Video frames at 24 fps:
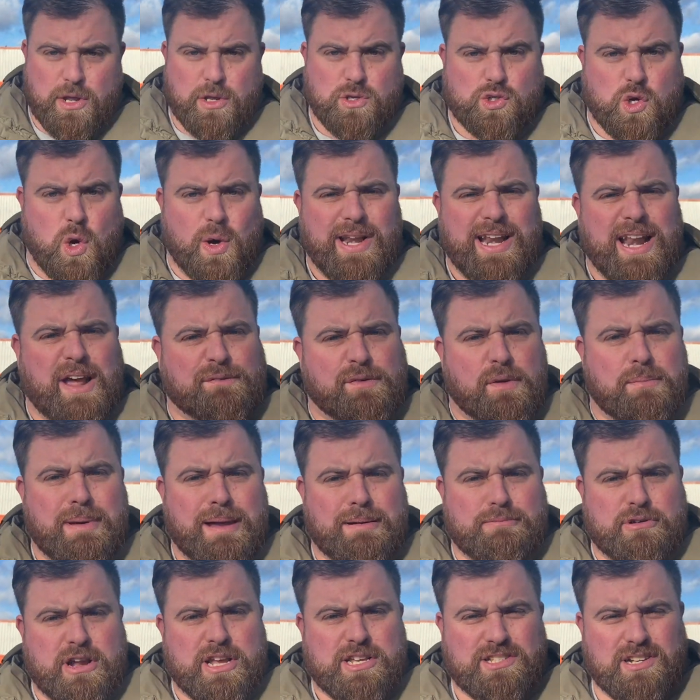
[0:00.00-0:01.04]
It's got in love and
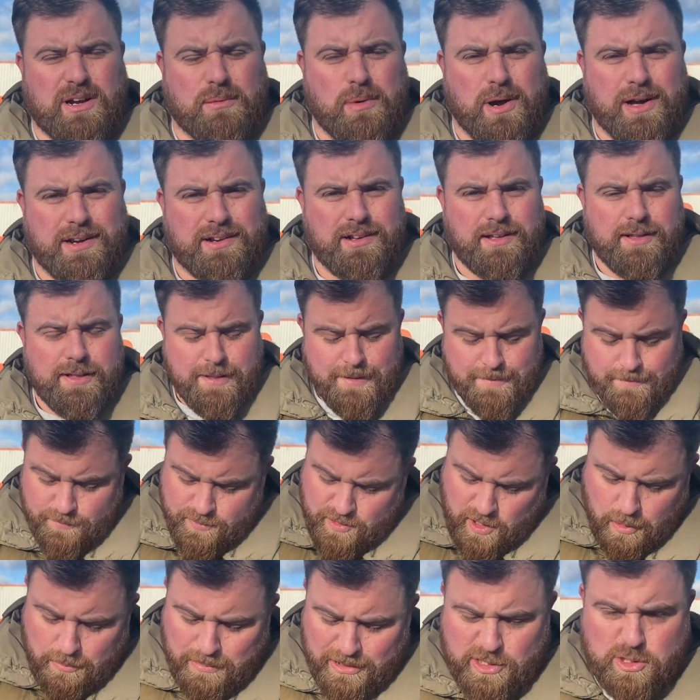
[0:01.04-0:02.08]
memory of someone.
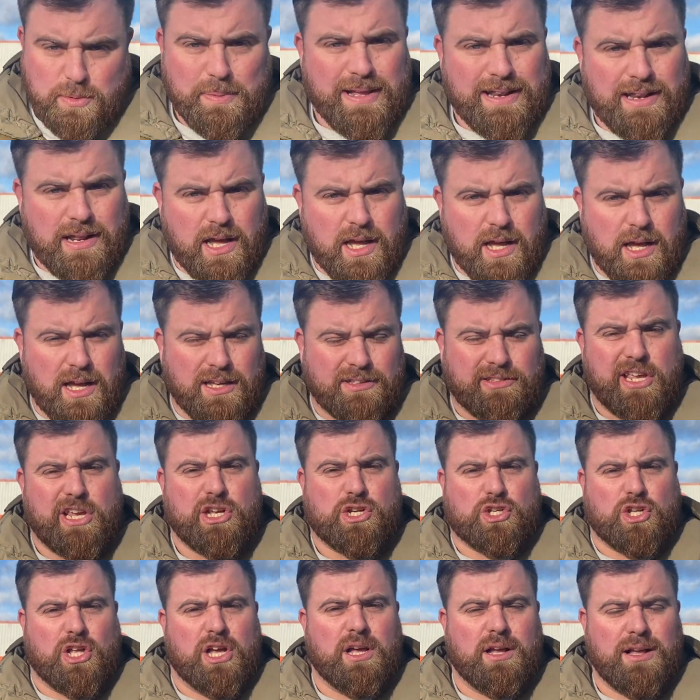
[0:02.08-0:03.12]
So it must have been a, a
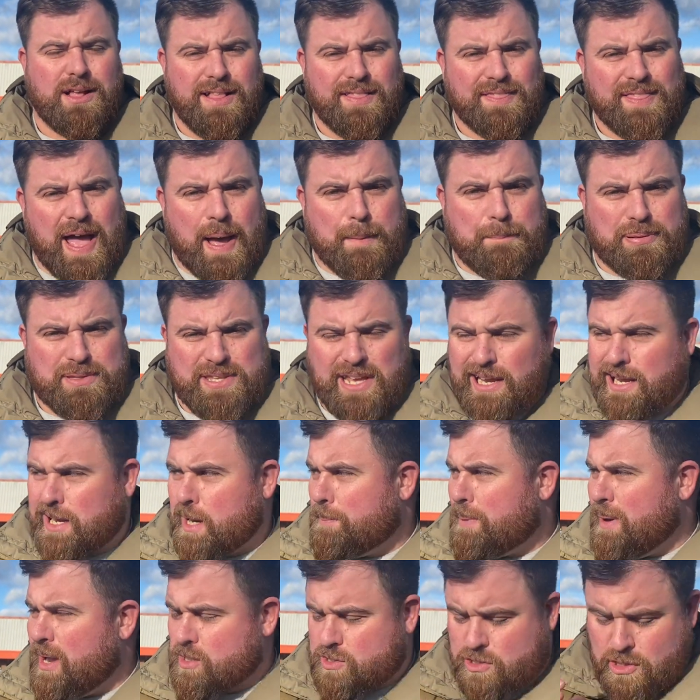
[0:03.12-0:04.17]
dish that that particular
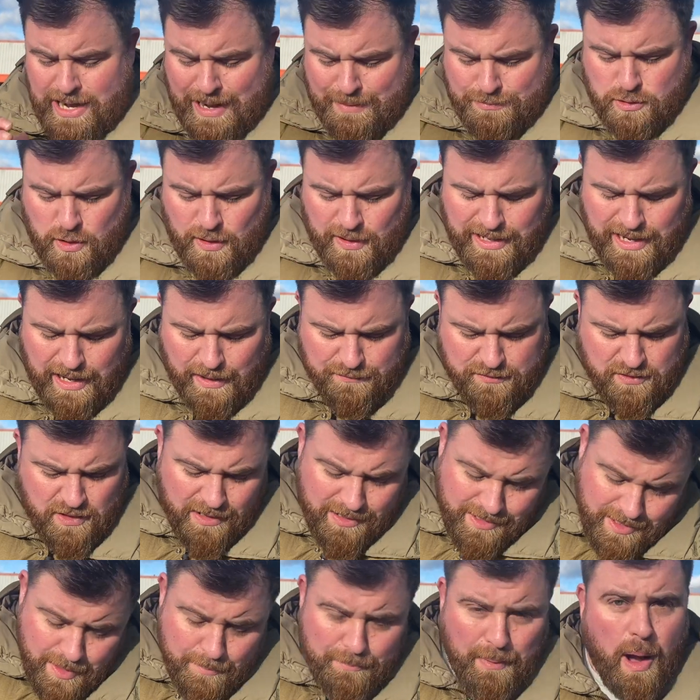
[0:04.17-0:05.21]
person absolutely loved.
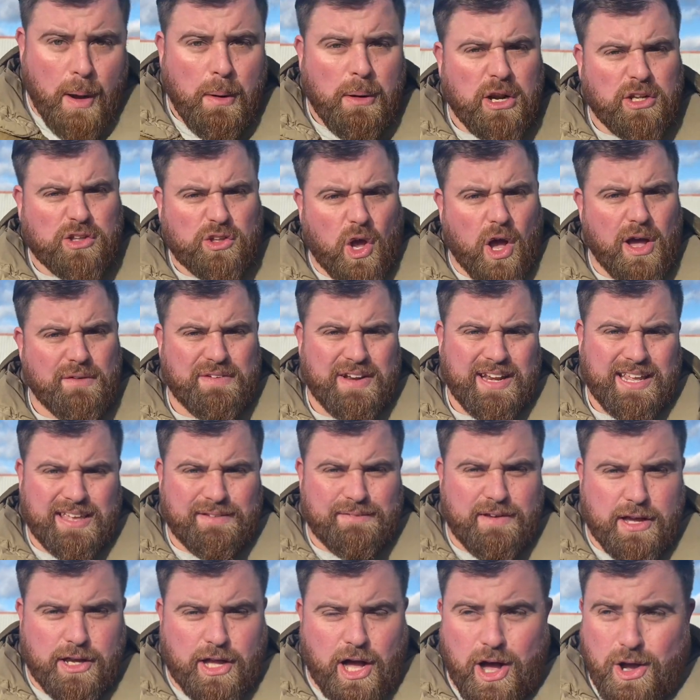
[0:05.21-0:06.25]
But I'm gonna dive in and give
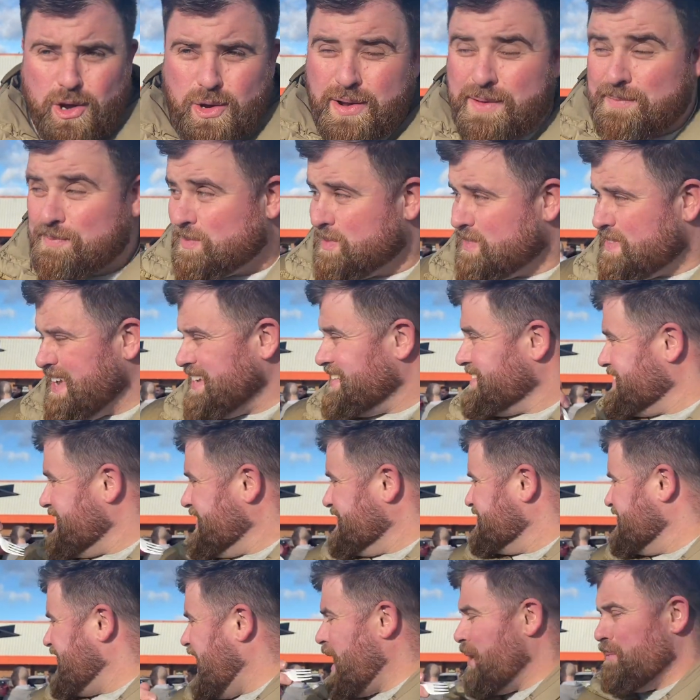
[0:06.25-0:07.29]
it a go. This
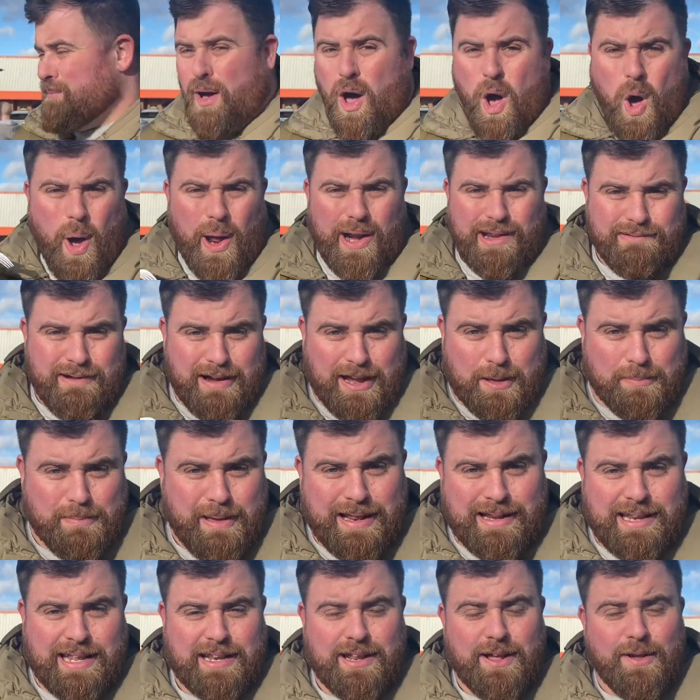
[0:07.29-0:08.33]
has come highly
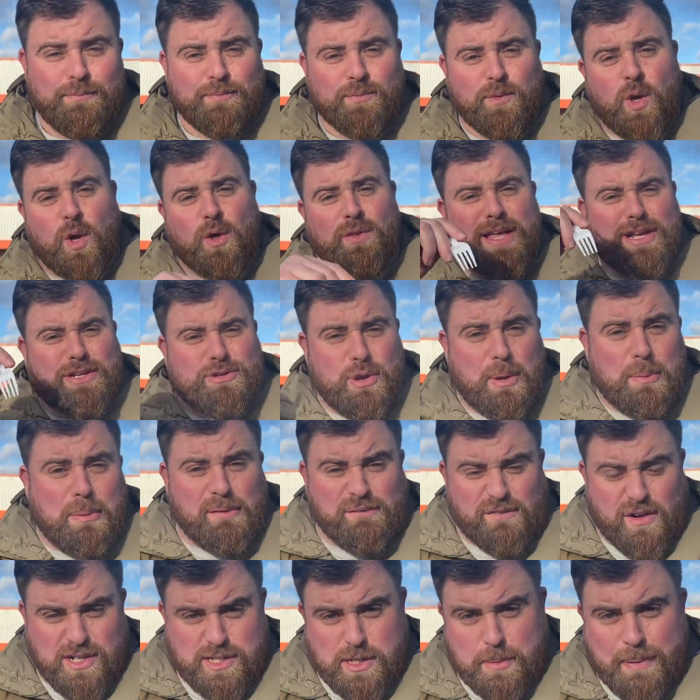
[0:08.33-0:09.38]
recommended. On their
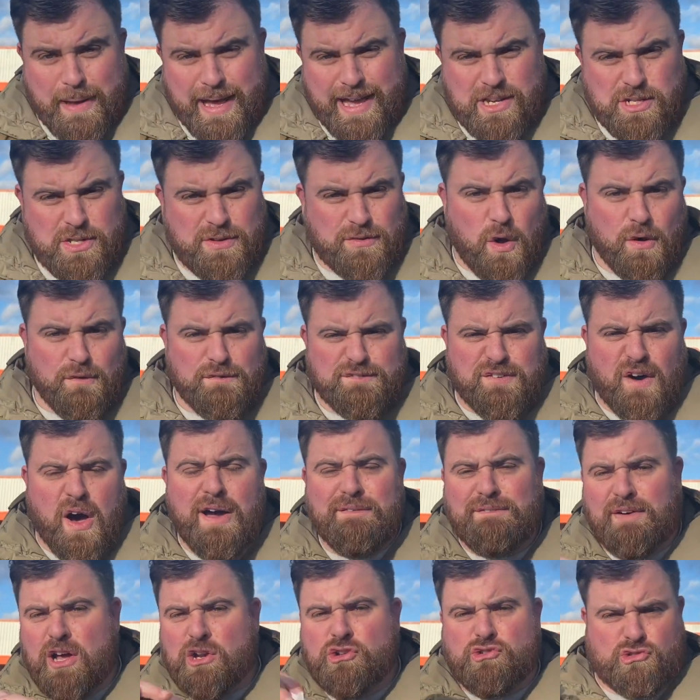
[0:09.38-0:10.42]
TripAdvisor page, they've got
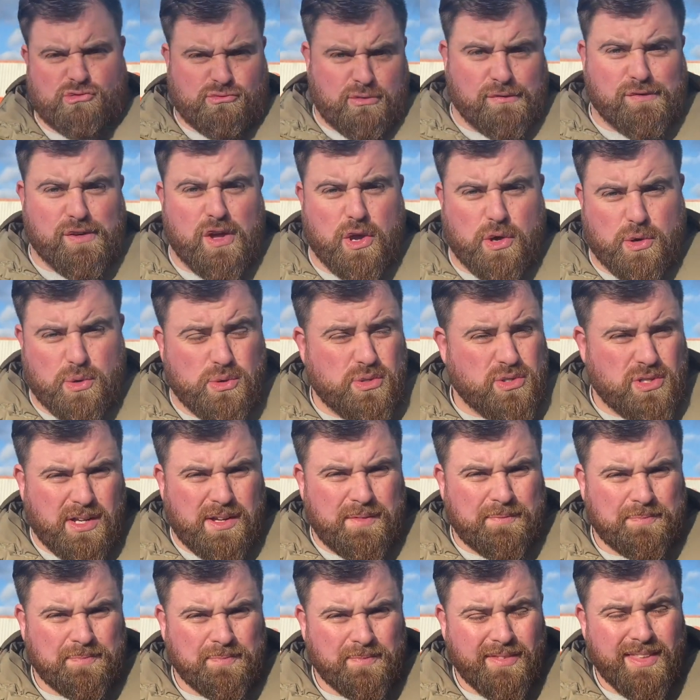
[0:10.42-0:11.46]
500 reviews.
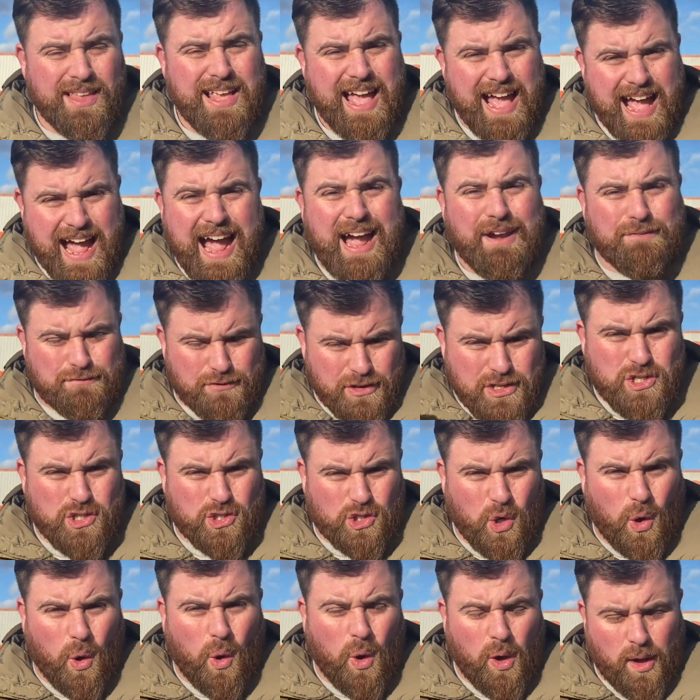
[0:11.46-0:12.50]
Average
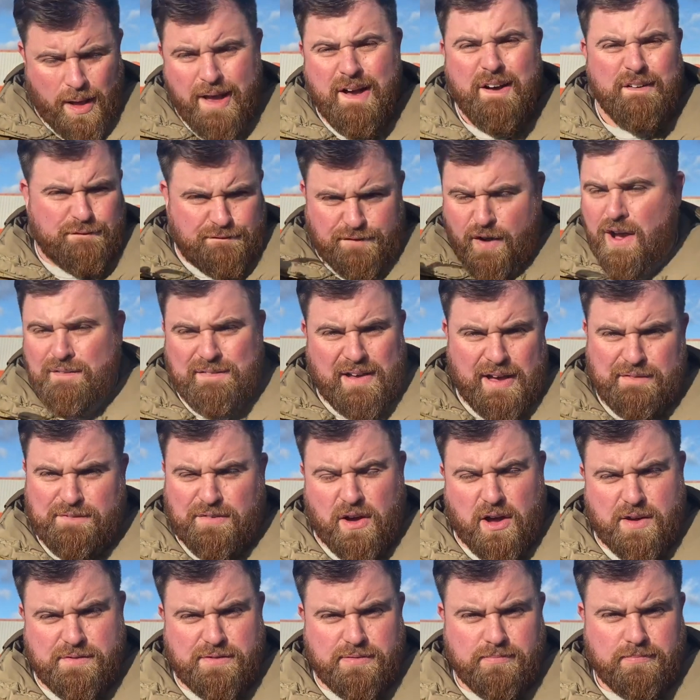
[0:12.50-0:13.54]
score, five out of
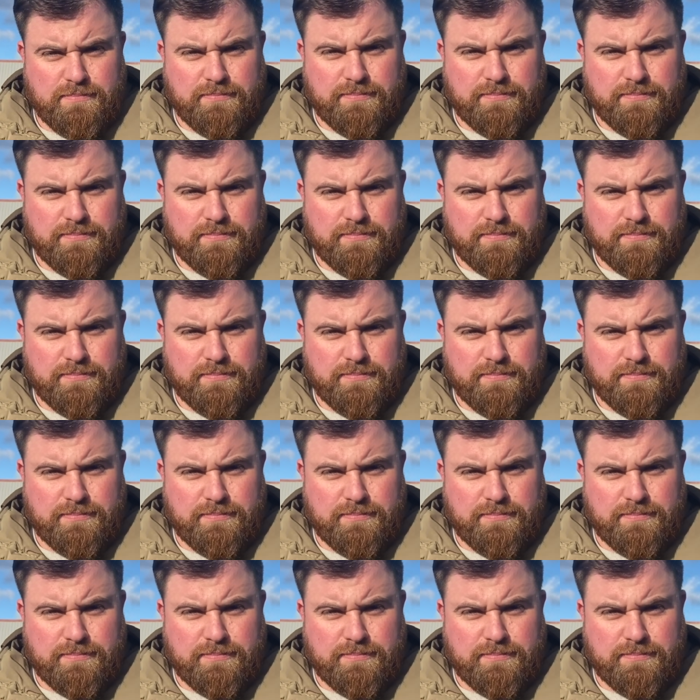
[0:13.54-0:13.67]
five.